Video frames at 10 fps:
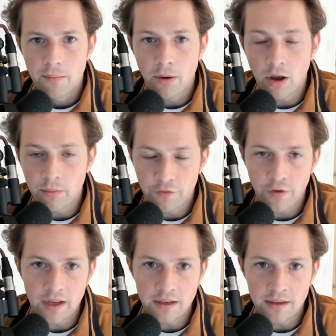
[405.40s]
But I'm
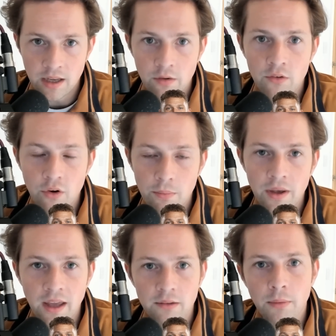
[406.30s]
afraid Kieran
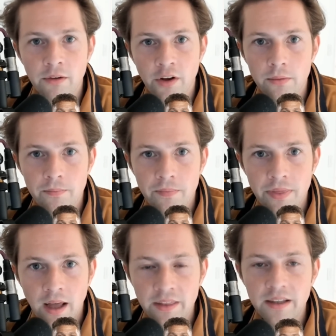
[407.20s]
Trippier gets my vote.
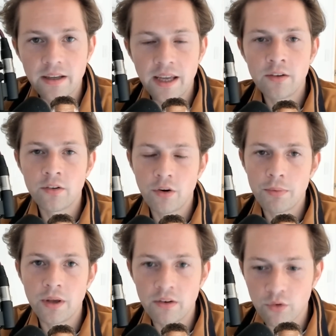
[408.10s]
I think that Kieran
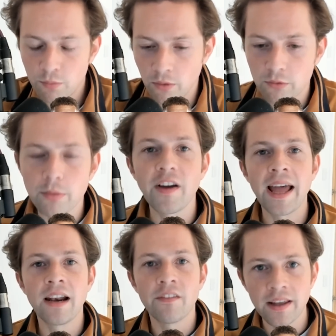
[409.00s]
Trippier is responsible for
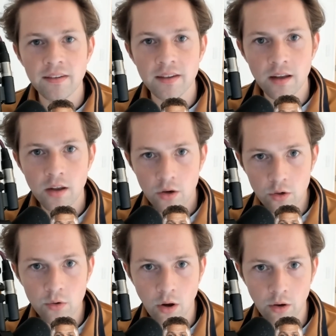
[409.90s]
elevating
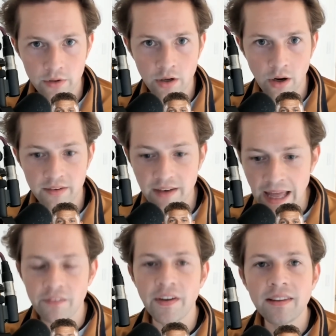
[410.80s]
Newcastle United,
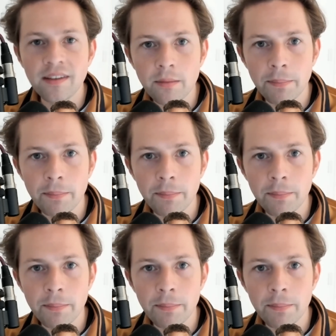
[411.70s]
elevating the